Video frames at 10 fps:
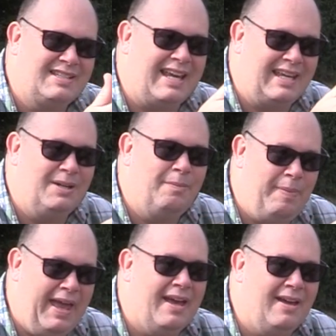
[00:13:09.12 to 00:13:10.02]
taken a
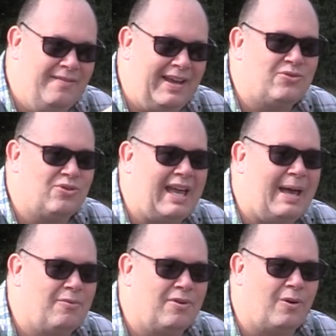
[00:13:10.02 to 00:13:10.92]
bit of extra
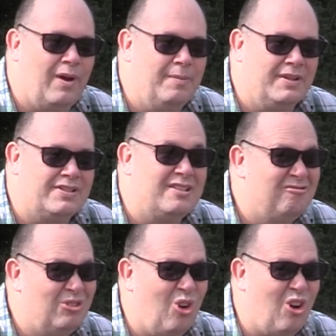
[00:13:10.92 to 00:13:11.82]
camera equipment.
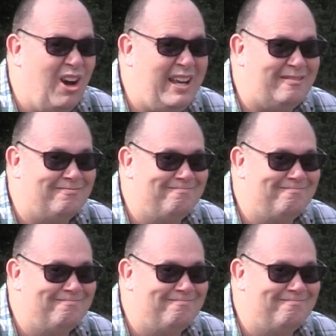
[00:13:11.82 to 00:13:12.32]
All right,